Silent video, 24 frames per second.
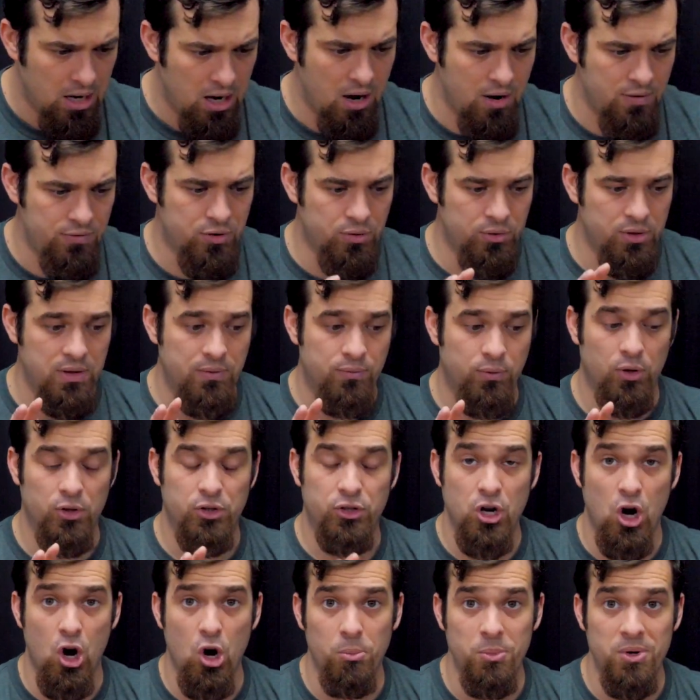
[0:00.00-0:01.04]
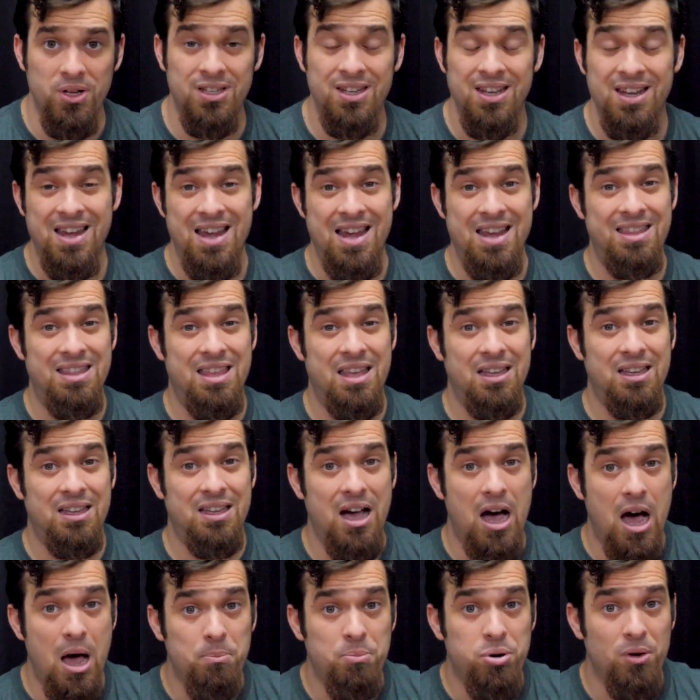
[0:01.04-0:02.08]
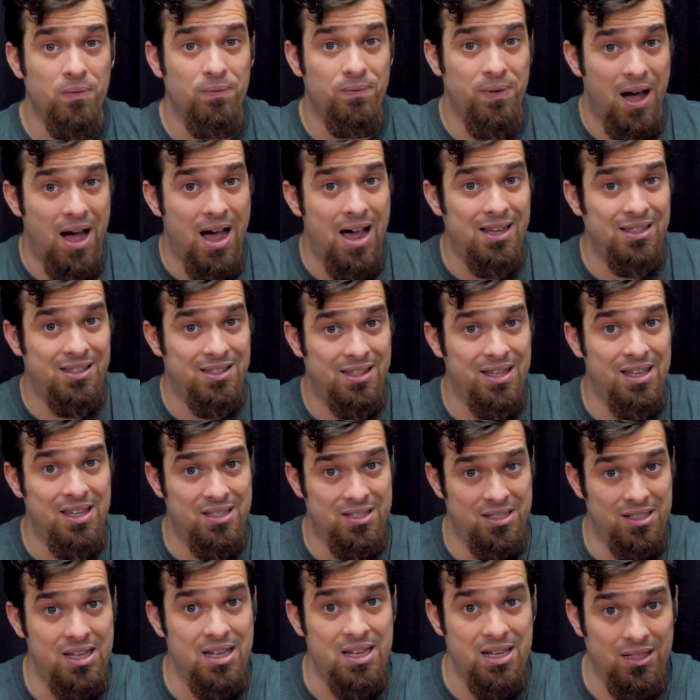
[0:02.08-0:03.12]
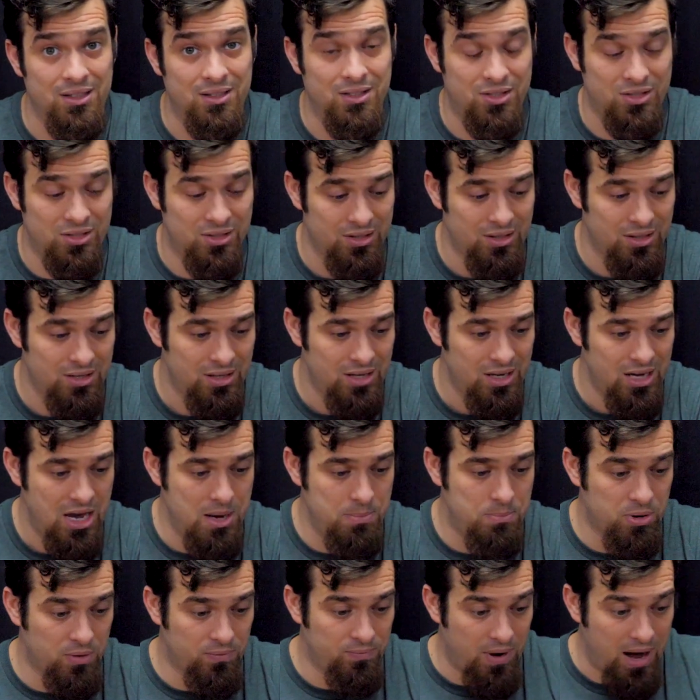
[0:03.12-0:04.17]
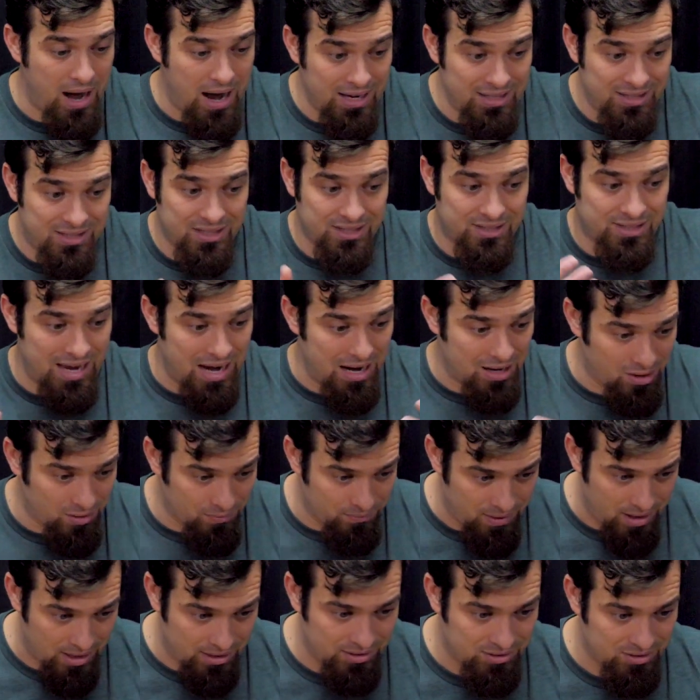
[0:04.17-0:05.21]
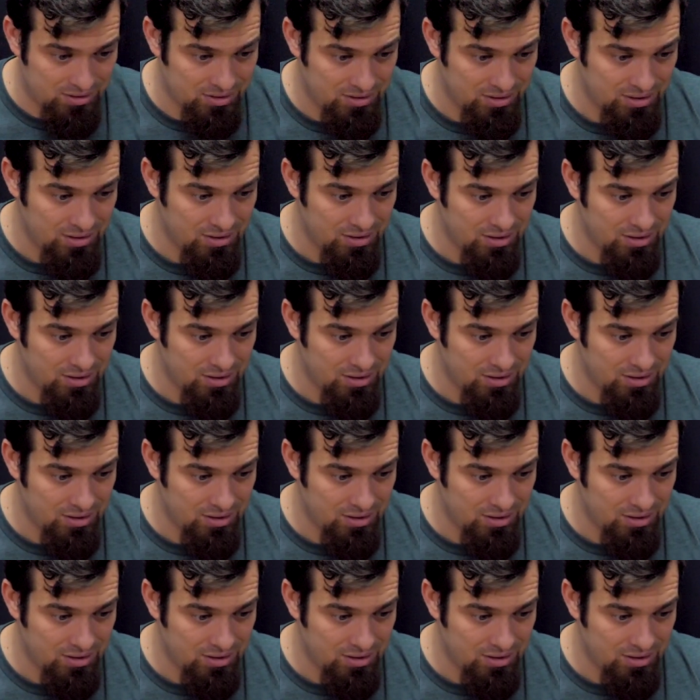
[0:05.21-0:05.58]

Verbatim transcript: of their need for atonement, and that God provides these needs. He provides the sacrifice.